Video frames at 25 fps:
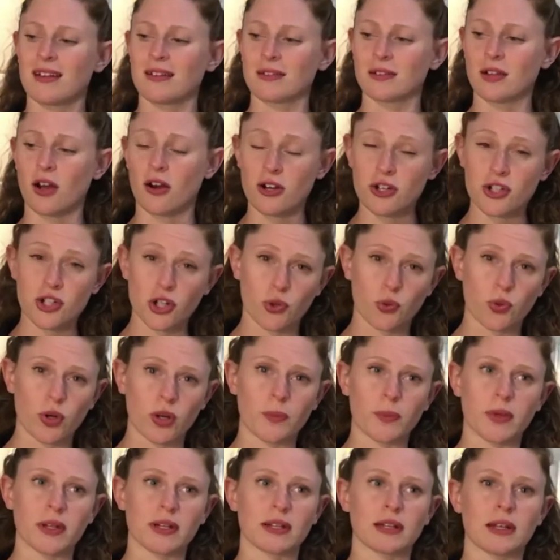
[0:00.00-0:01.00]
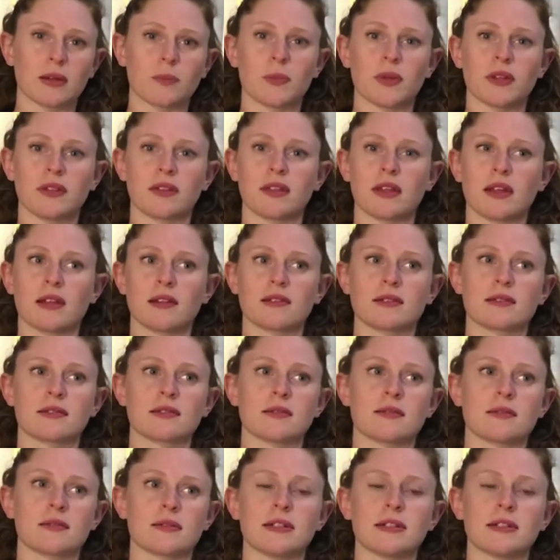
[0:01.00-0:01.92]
Large equipment can be things,